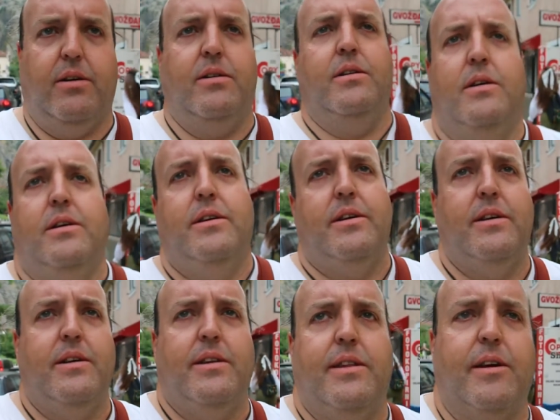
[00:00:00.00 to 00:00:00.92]

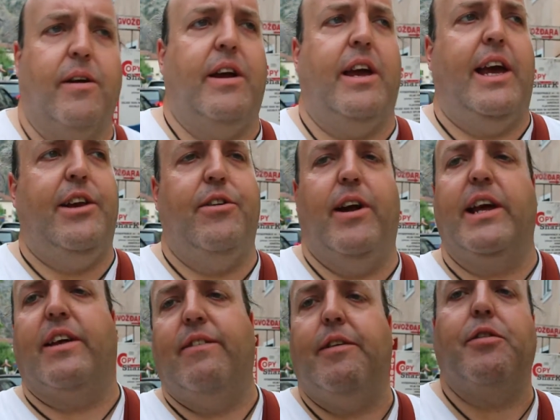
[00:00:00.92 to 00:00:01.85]
The great
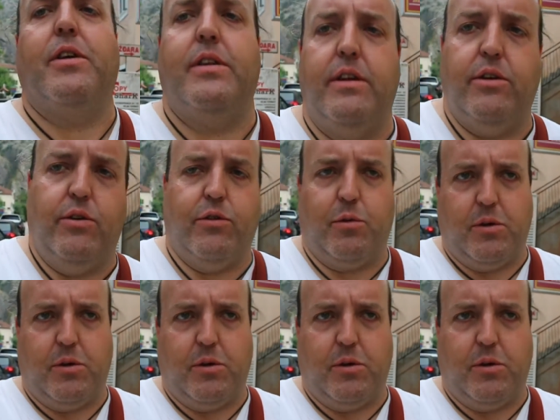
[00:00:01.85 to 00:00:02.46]
Adriatic adventure continues.